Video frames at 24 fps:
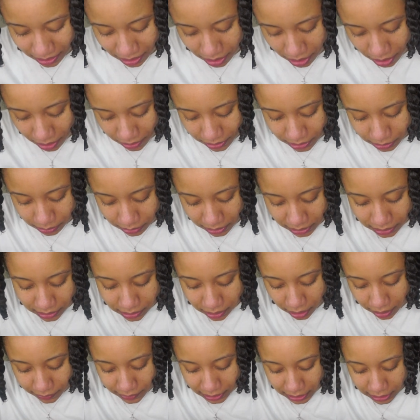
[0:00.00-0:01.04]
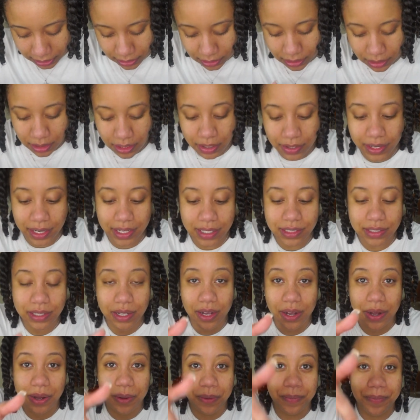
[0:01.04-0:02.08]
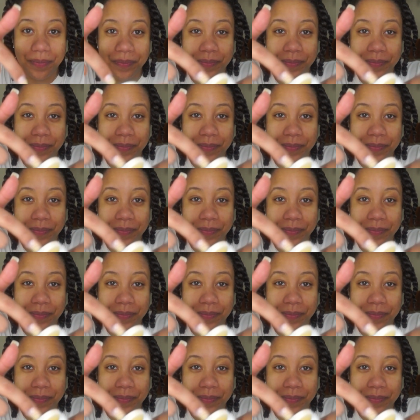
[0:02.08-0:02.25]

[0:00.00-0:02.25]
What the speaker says: oh, it's really soft actually. Okay, so